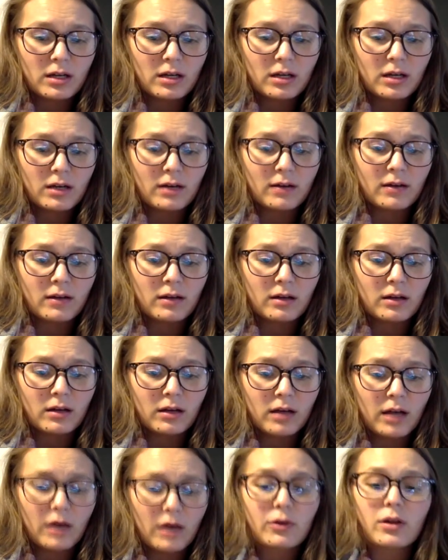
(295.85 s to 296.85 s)

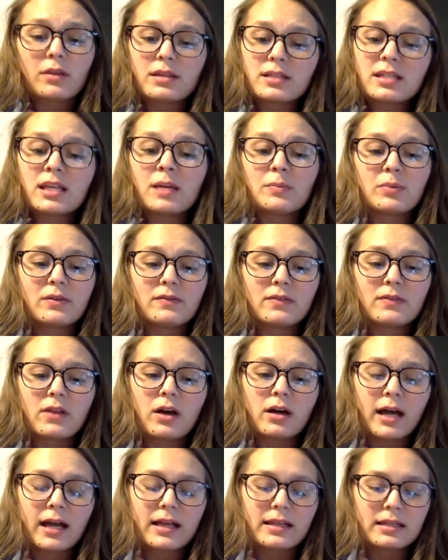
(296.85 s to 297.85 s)
of
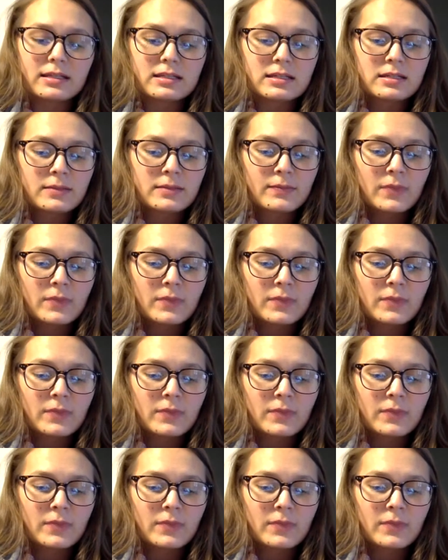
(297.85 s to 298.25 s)
Long Island.